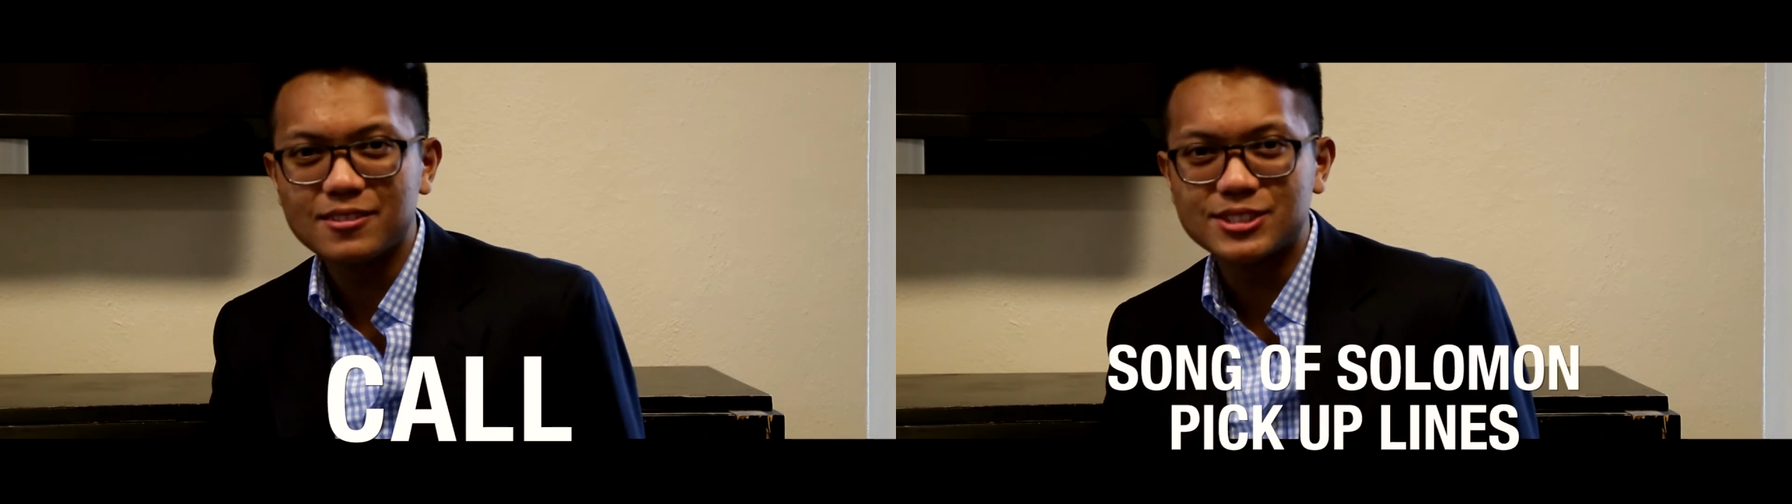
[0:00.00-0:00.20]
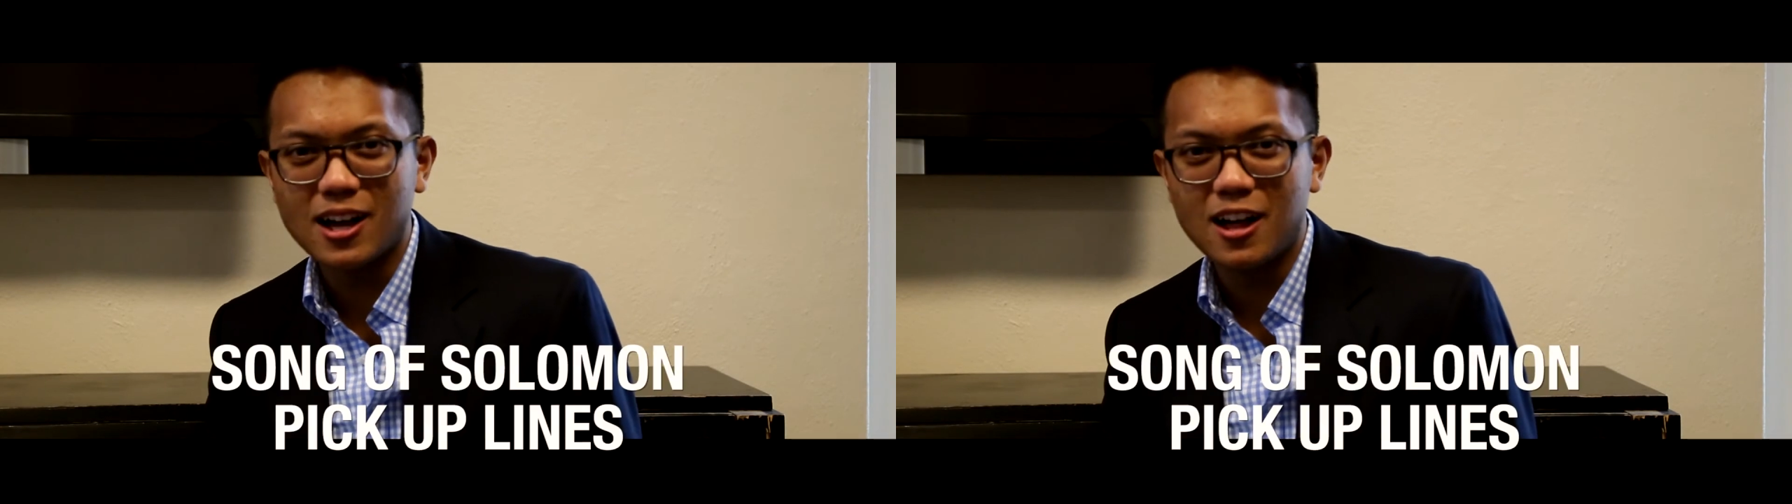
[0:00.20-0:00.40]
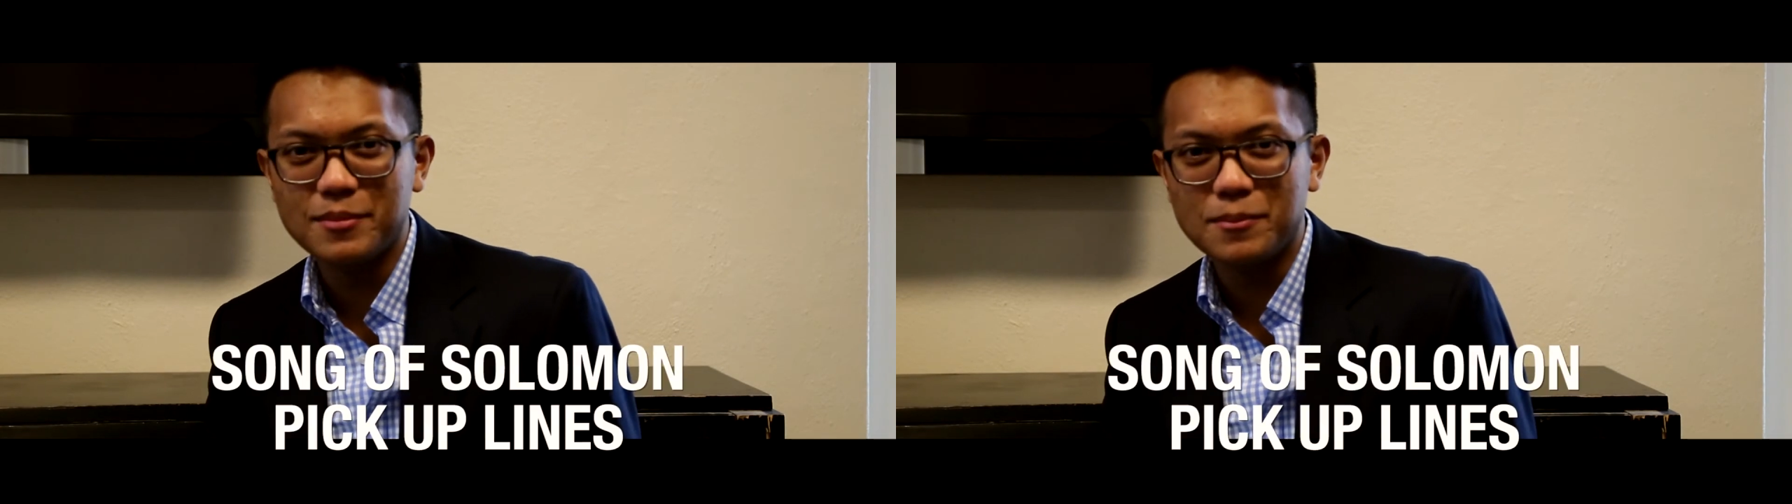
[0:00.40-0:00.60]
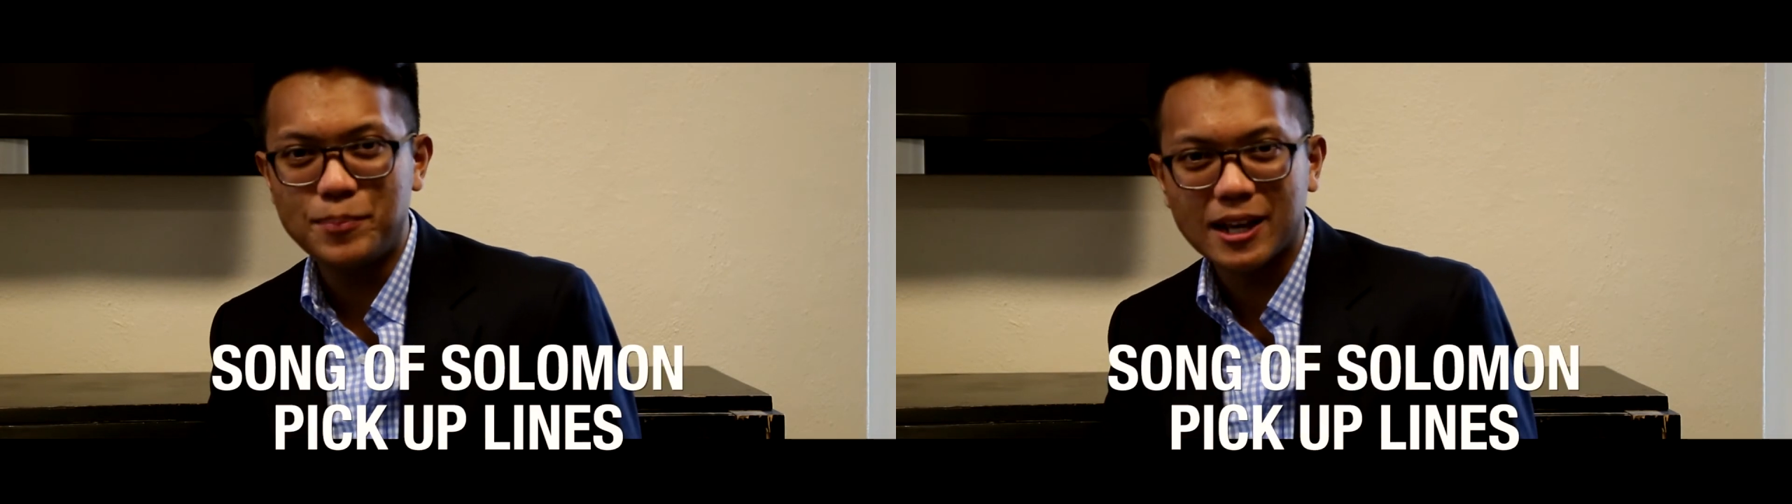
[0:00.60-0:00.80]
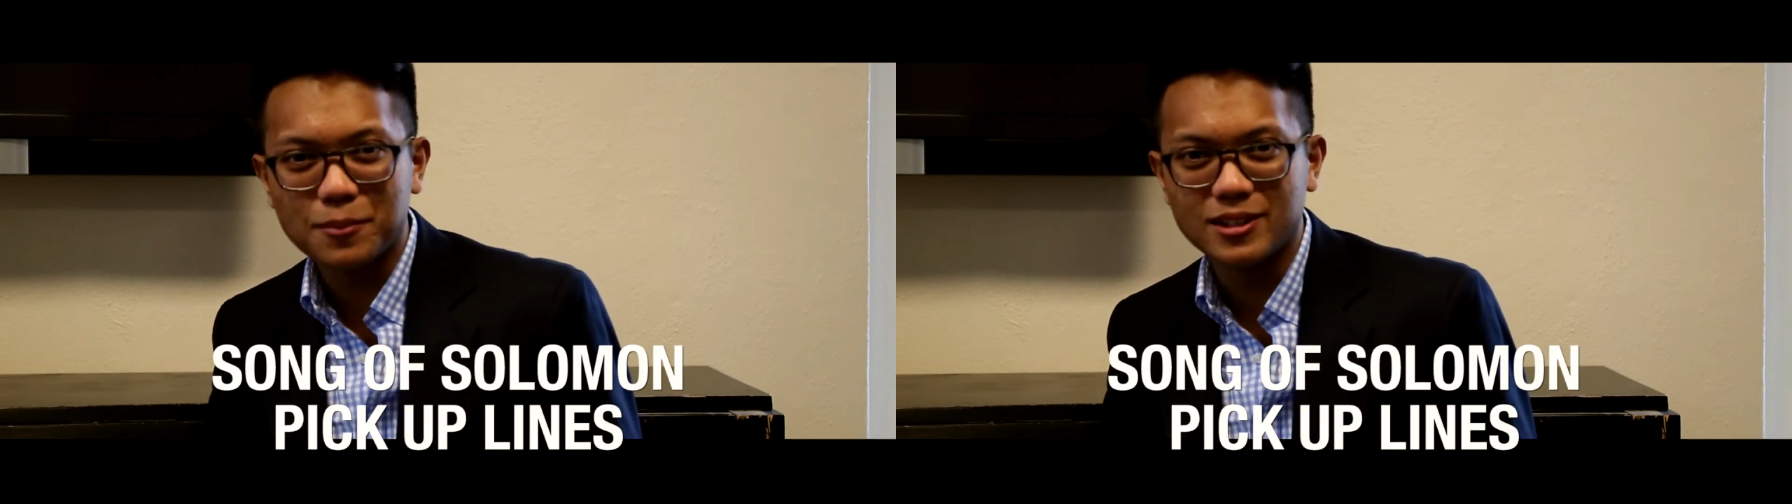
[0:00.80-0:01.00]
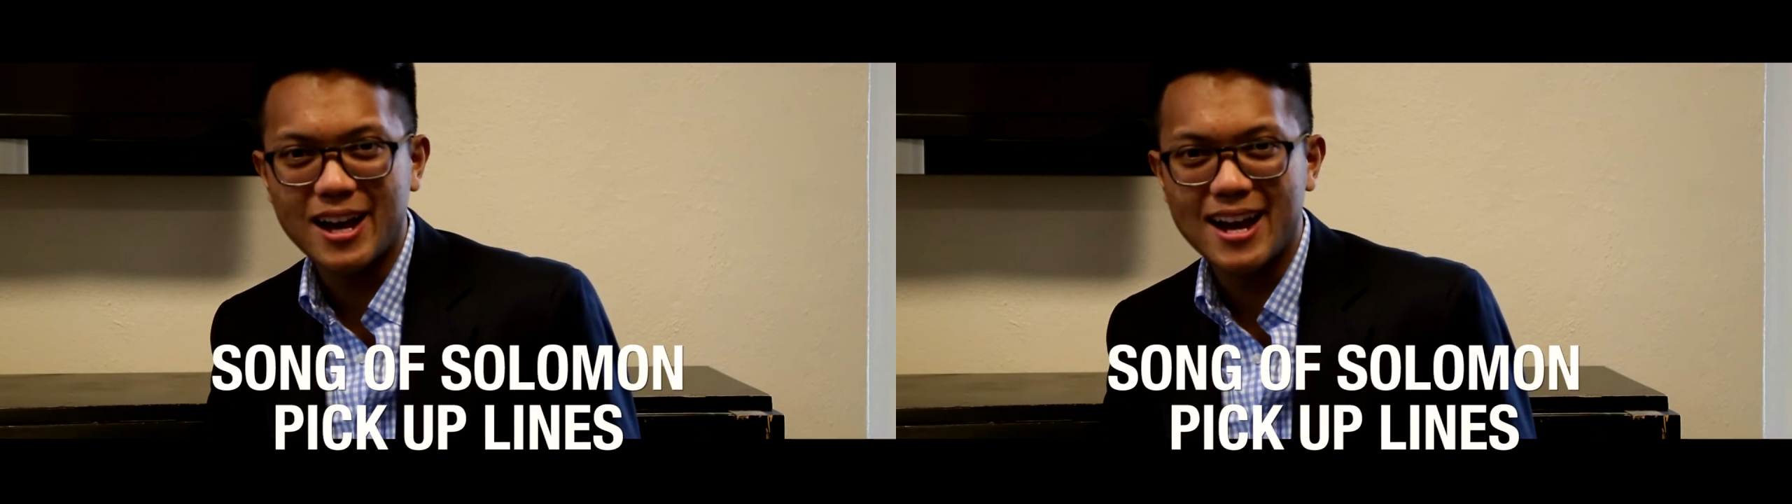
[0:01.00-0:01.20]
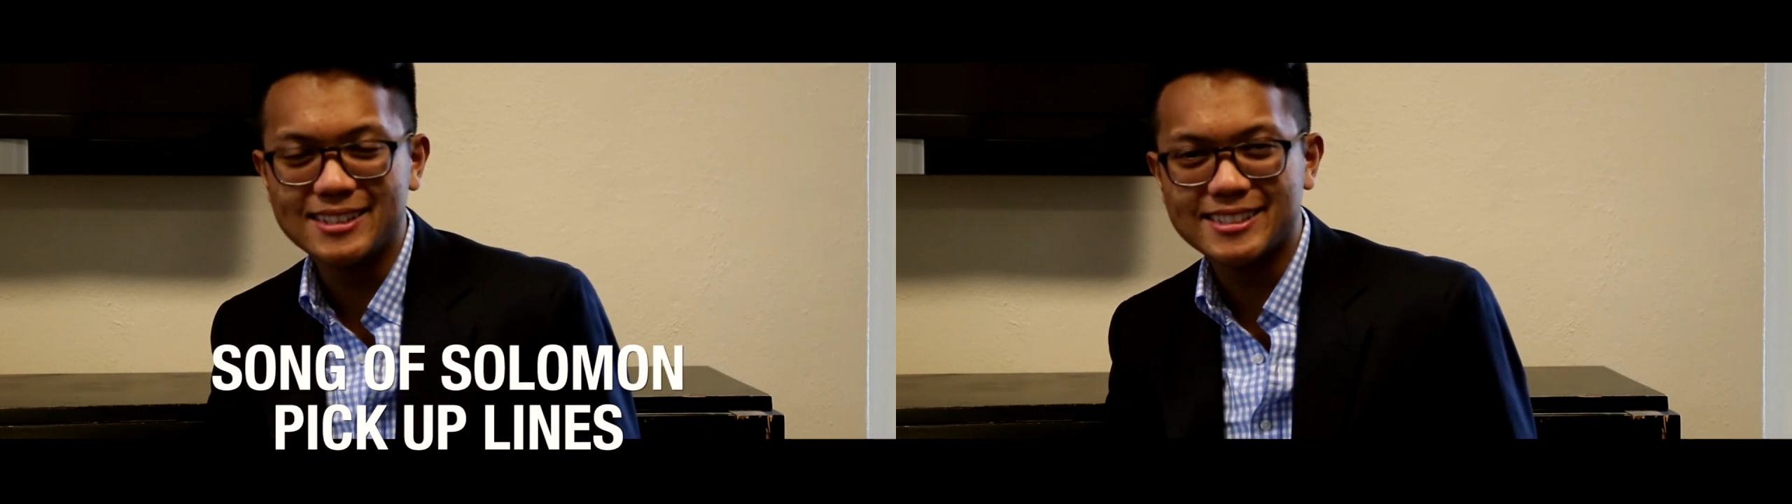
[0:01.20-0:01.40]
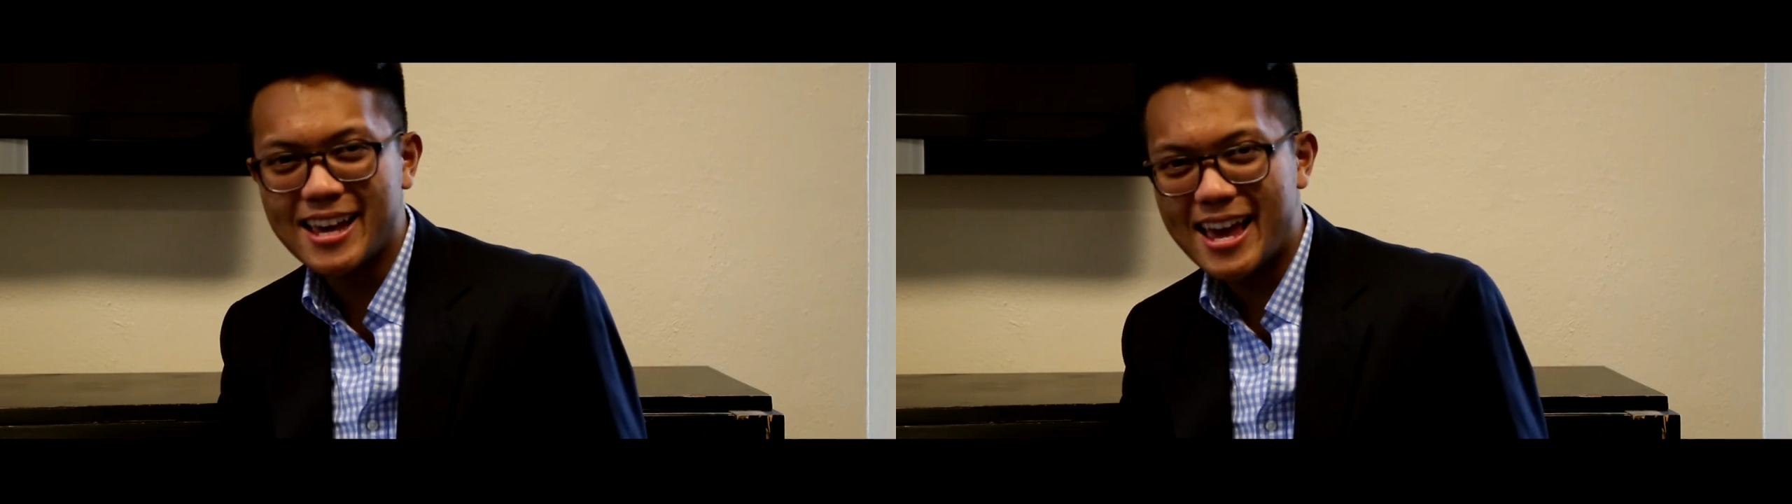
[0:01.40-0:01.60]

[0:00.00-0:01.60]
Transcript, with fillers: of Solomon pickup lines